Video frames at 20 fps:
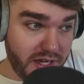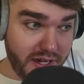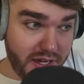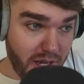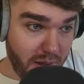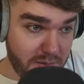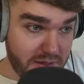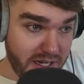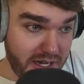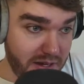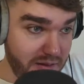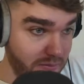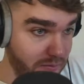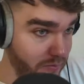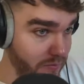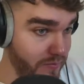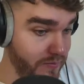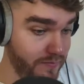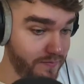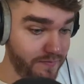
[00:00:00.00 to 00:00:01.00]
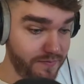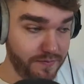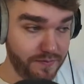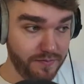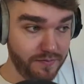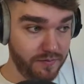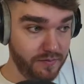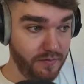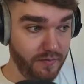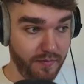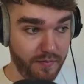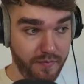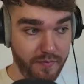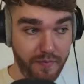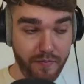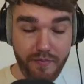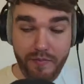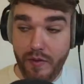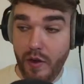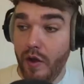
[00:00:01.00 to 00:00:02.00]
comes in.
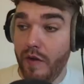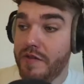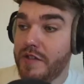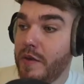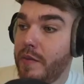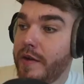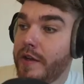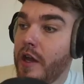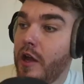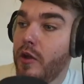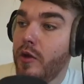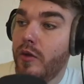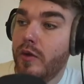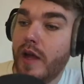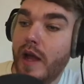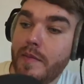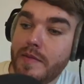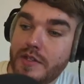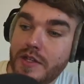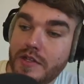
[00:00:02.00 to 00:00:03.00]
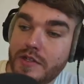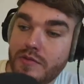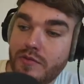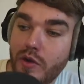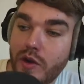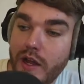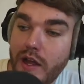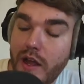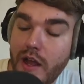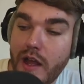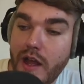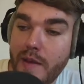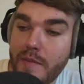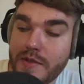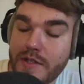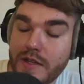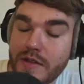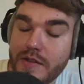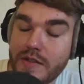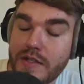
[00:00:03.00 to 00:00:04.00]
Obviously, we know Emerson's
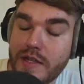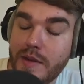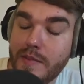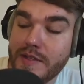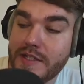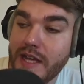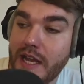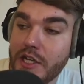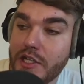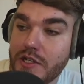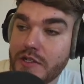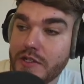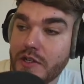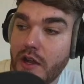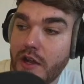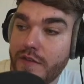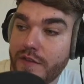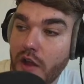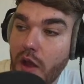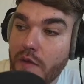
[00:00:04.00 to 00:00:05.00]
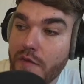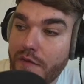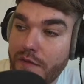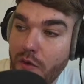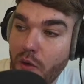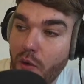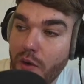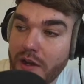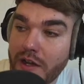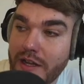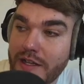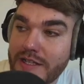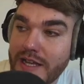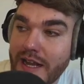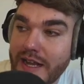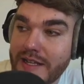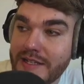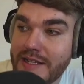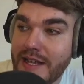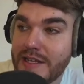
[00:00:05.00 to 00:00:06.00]
limitations kind of going forward in an
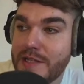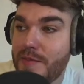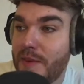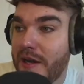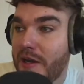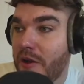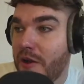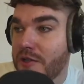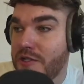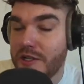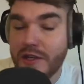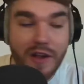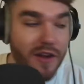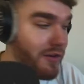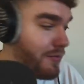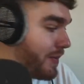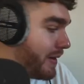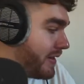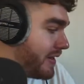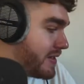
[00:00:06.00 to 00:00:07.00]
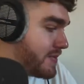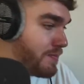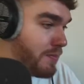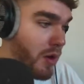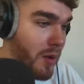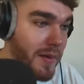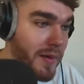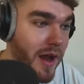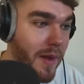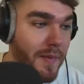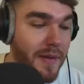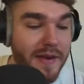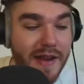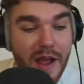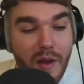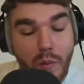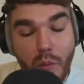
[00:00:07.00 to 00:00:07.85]
attacking sense, being asked to kind of be this bombing up and down